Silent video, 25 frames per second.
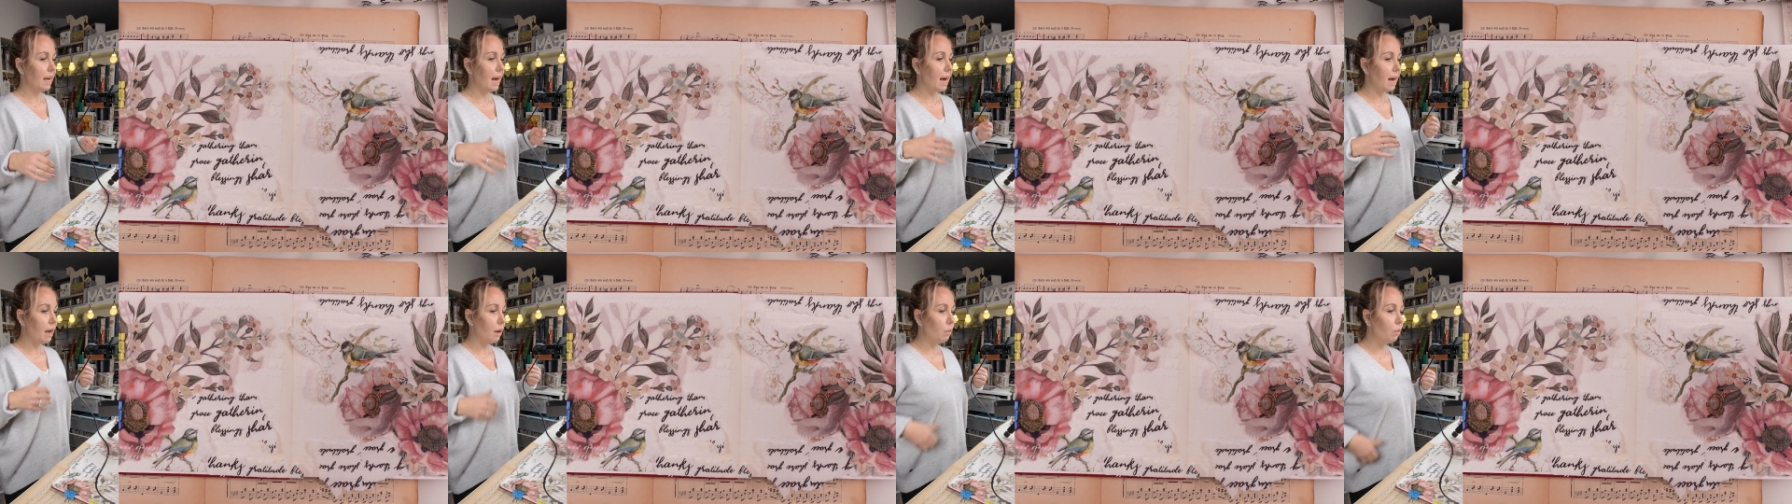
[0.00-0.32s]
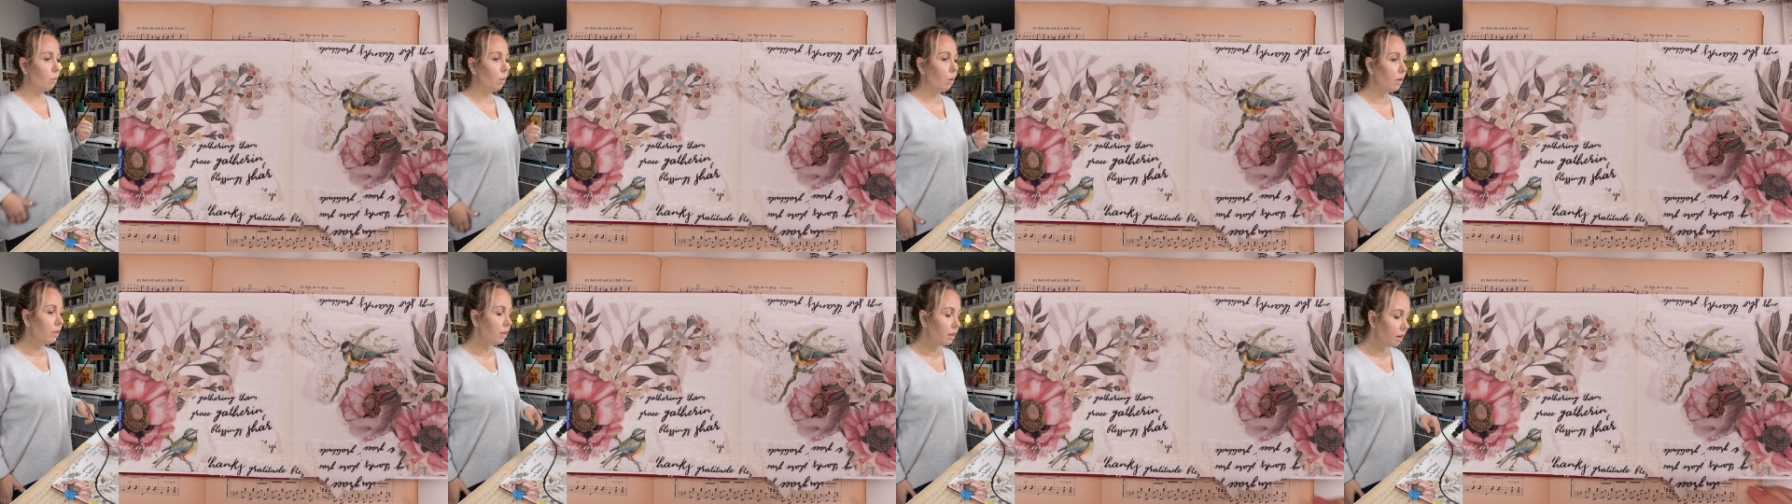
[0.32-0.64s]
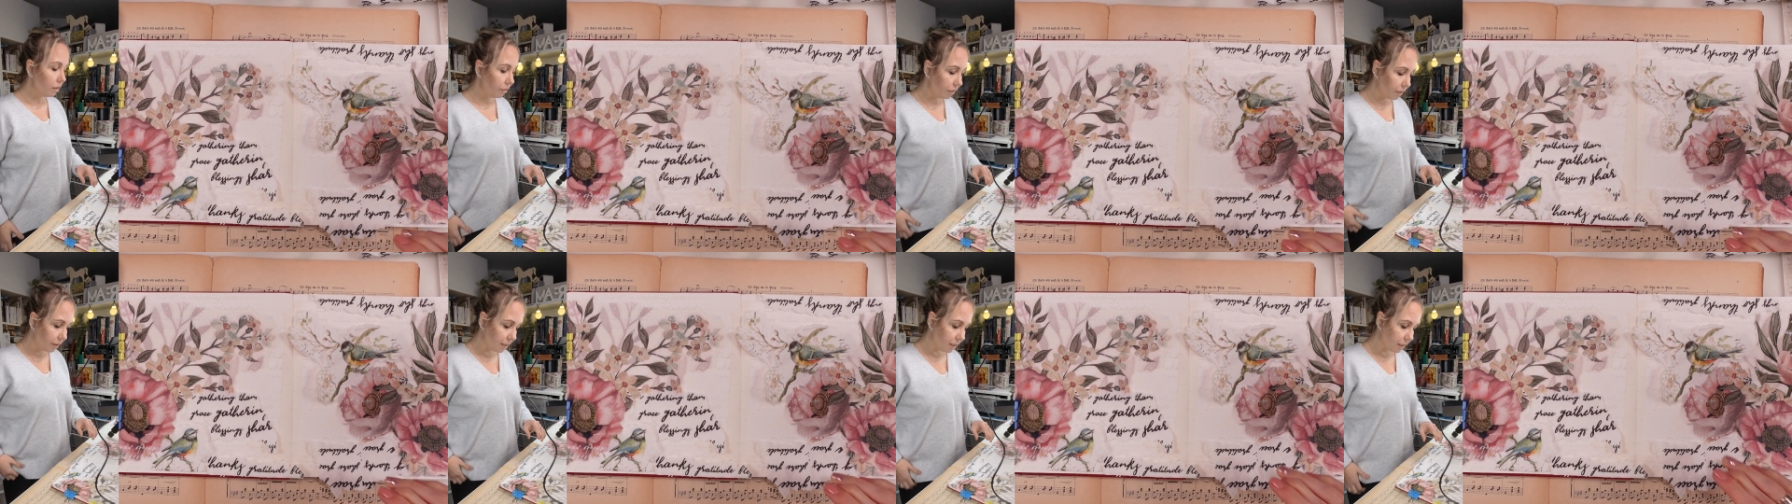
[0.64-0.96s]
I wonder
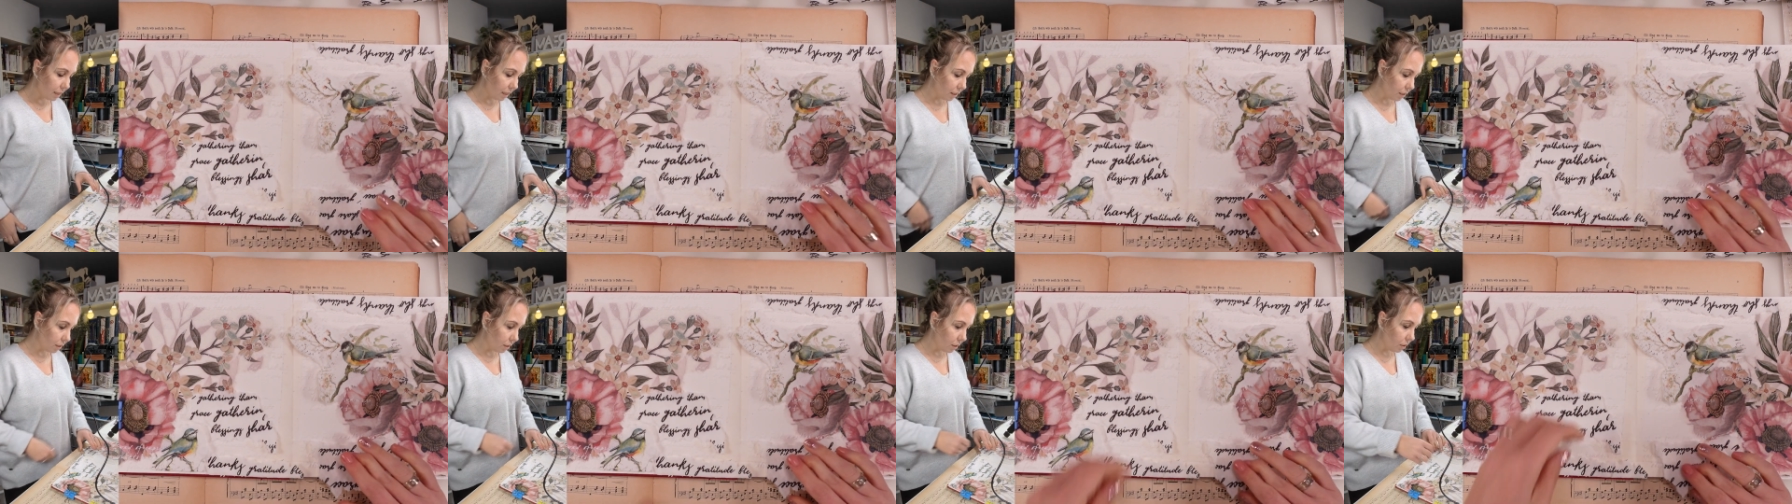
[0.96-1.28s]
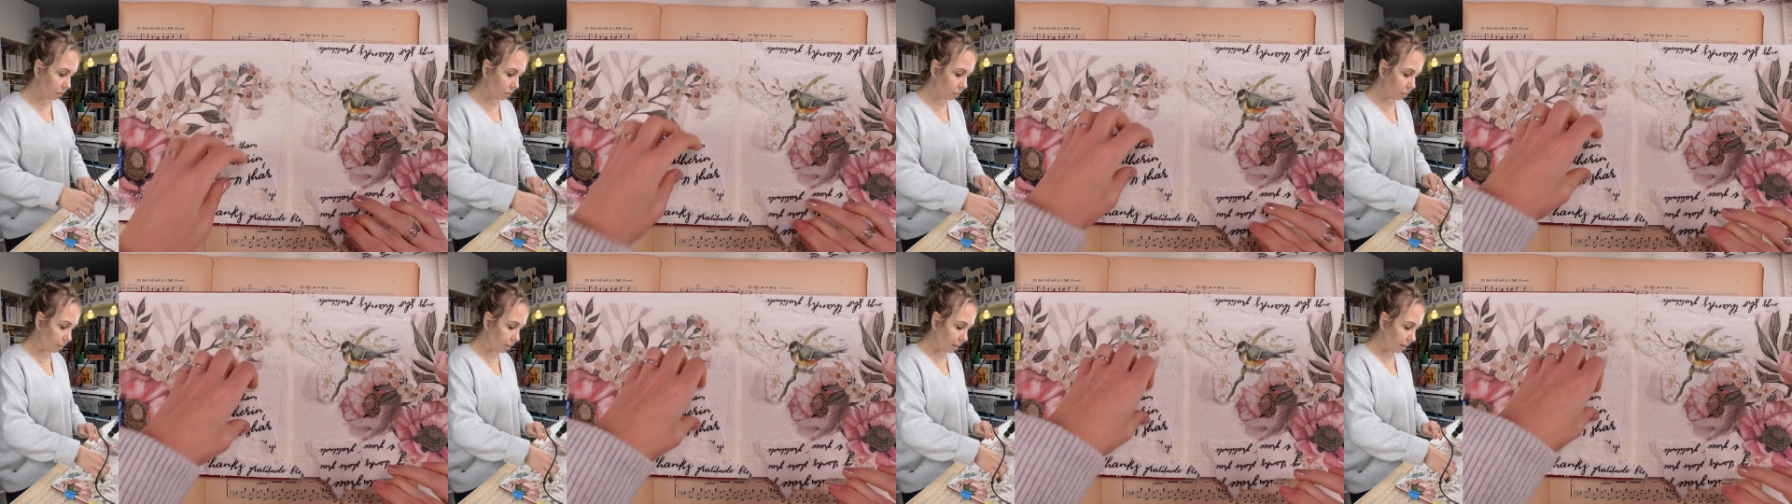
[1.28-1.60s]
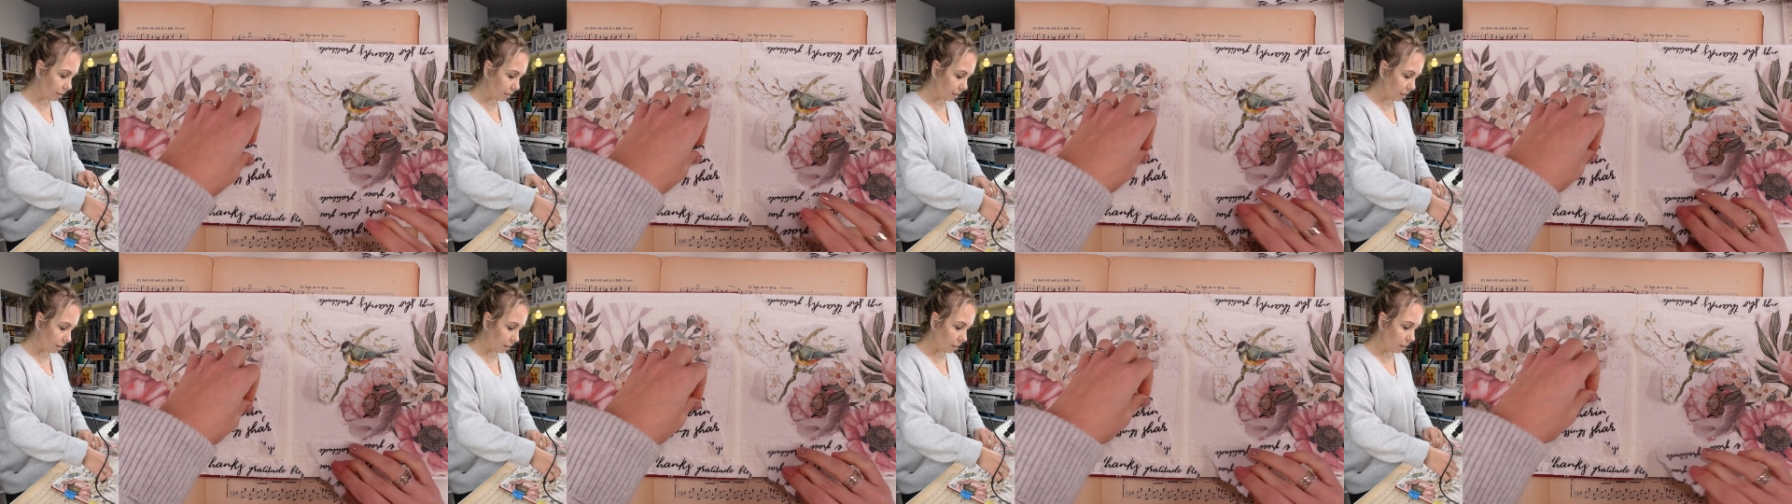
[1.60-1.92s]
if it's not too
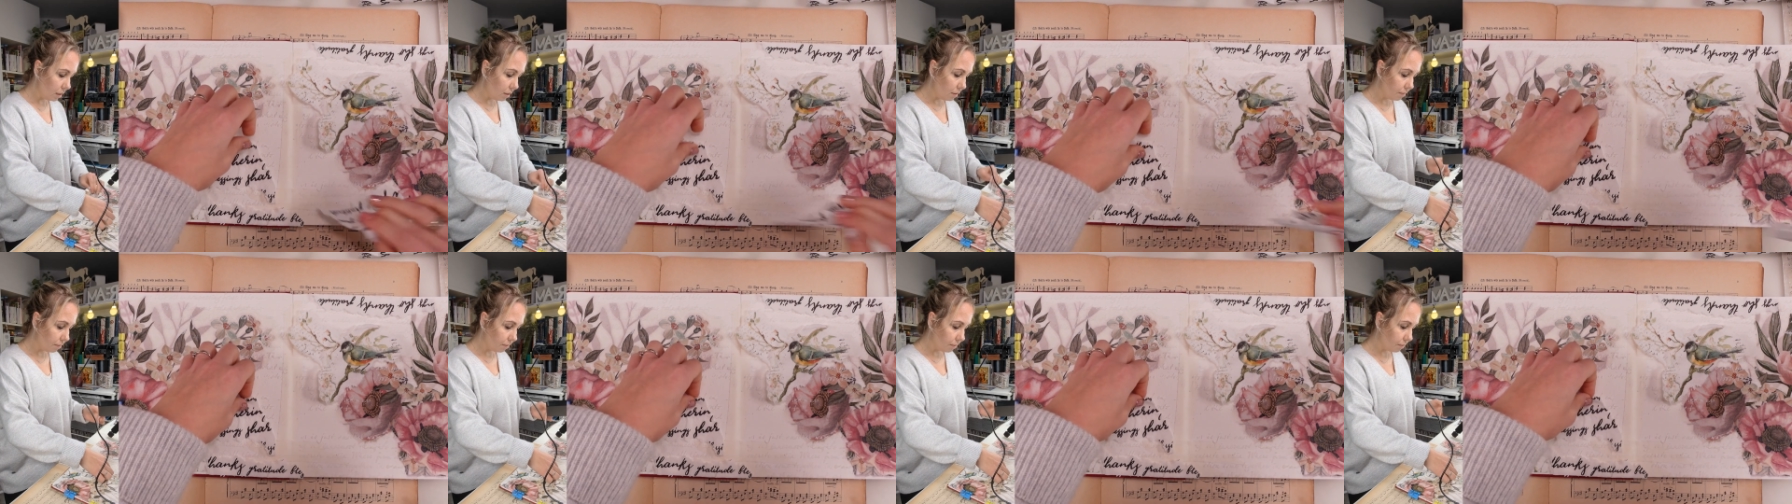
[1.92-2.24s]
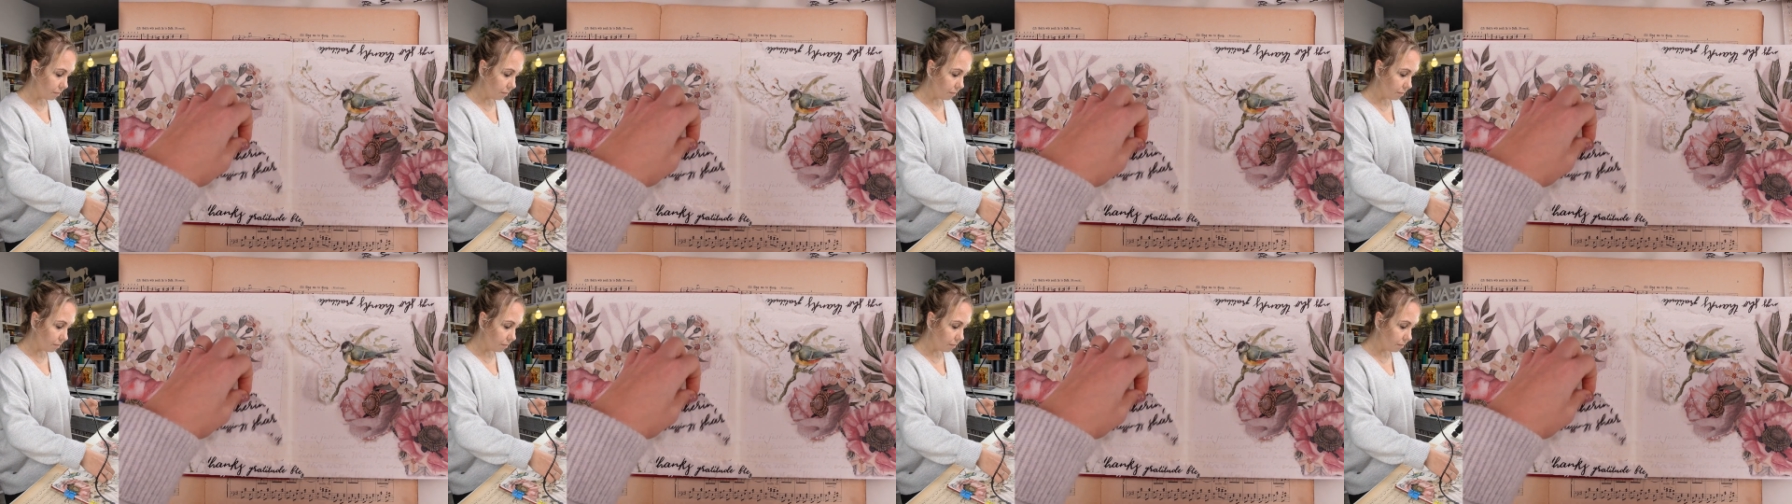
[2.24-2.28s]
busy